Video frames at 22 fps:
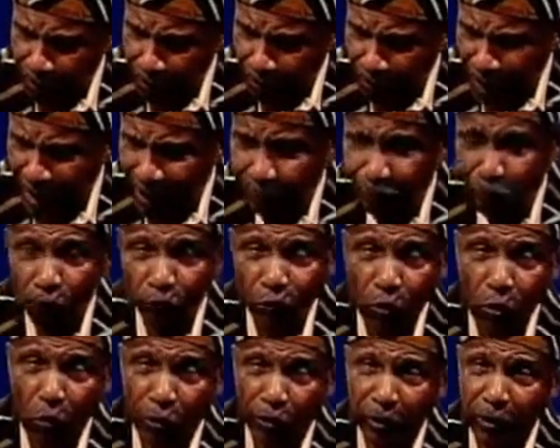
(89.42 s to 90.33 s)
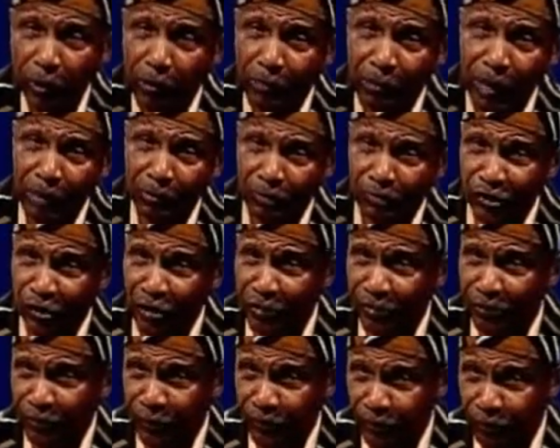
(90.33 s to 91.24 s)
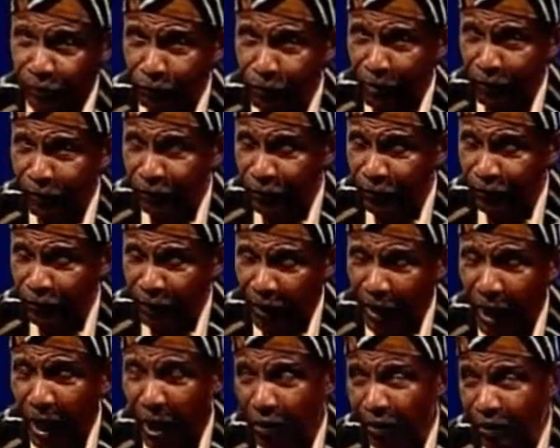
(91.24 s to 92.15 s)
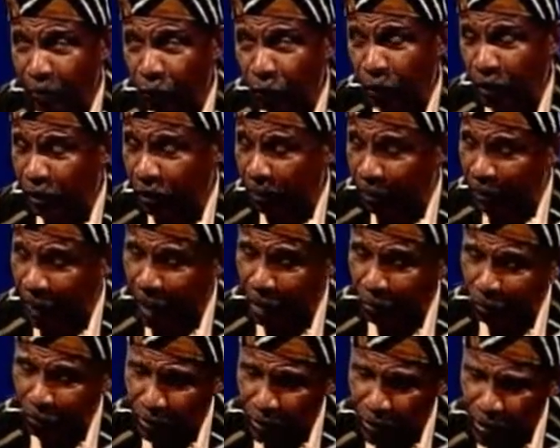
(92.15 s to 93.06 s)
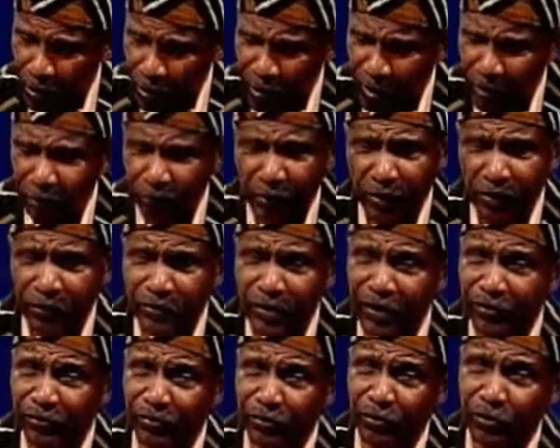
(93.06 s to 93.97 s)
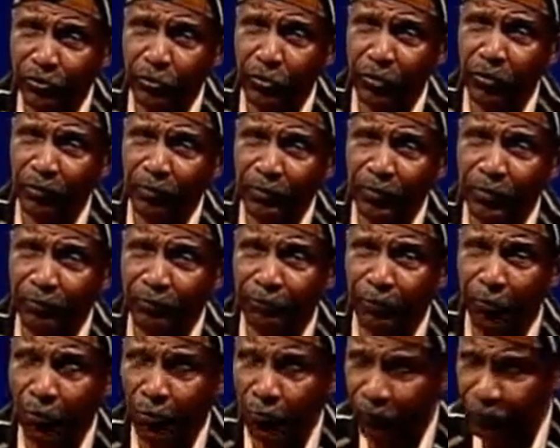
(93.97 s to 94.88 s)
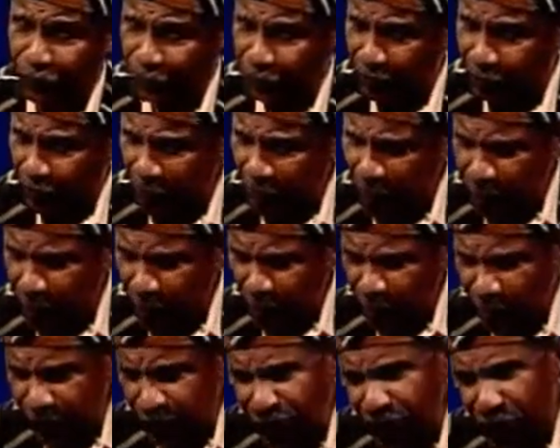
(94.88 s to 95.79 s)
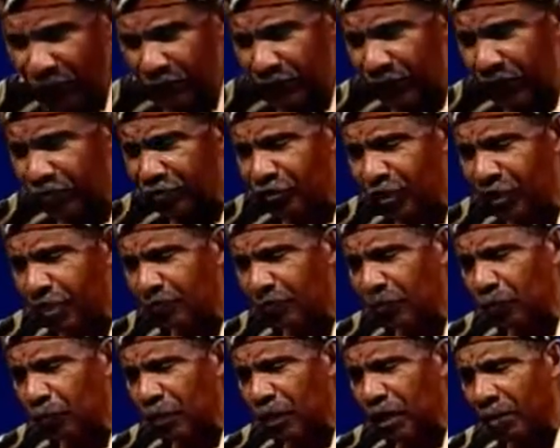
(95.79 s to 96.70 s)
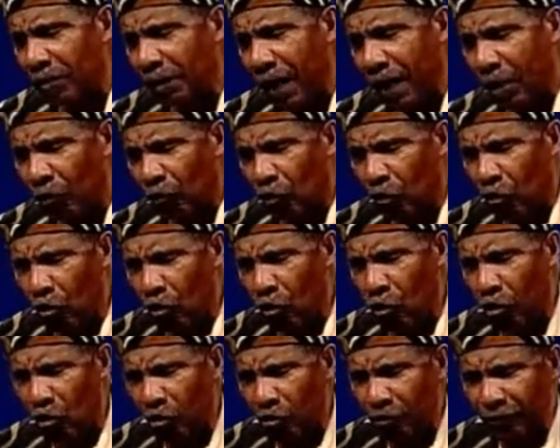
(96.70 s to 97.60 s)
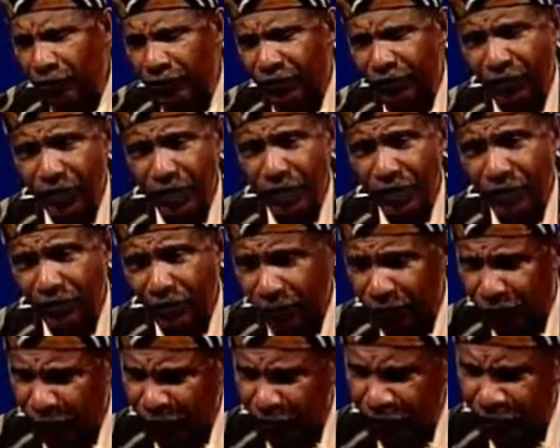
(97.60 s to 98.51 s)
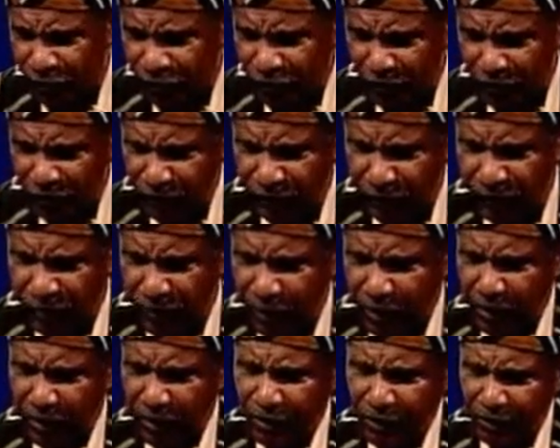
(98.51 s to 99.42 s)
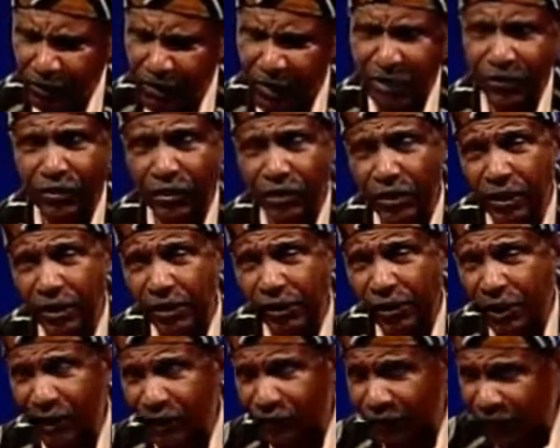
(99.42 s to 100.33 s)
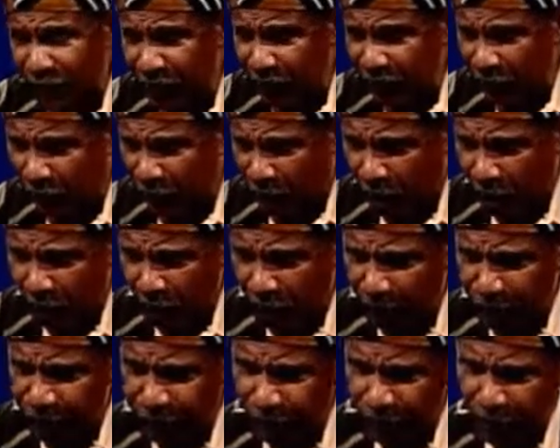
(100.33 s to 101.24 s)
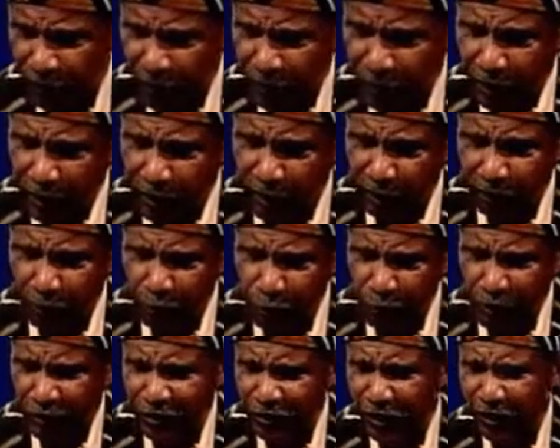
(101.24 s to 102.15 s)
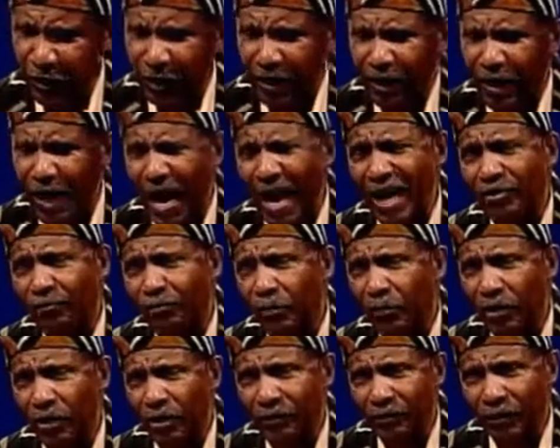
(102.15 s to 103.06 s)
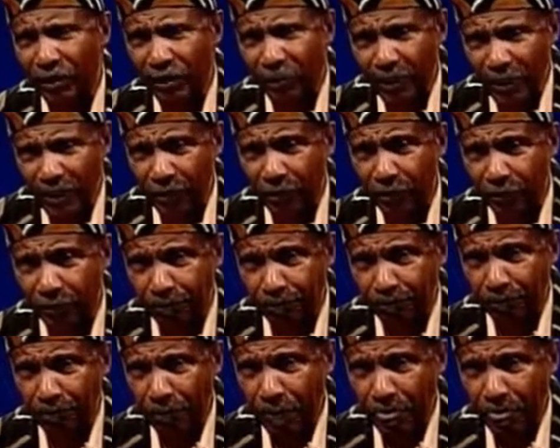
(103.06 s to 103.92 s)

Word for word: Matthew's talking about Jesus in reference to how he went about. Here's what it says in the thirty-fifth verse. It says, "And Jesus went about all the cities and villages, teaching in their synagogues and preaching the gospel of the kingdom."